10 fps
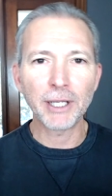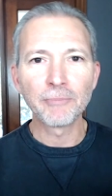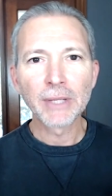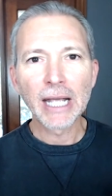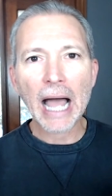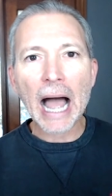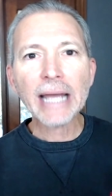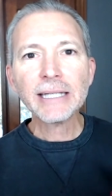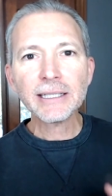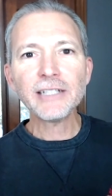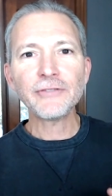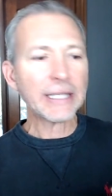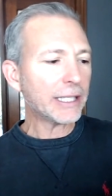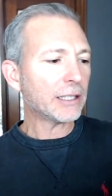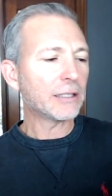But I live
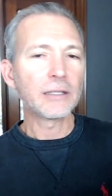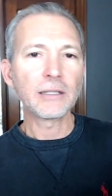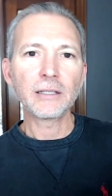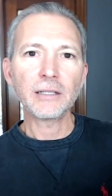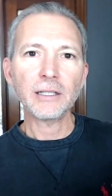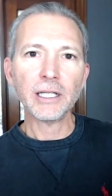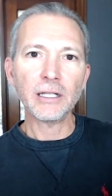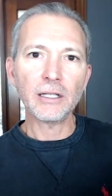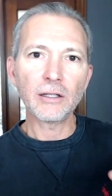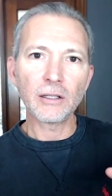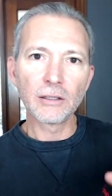in in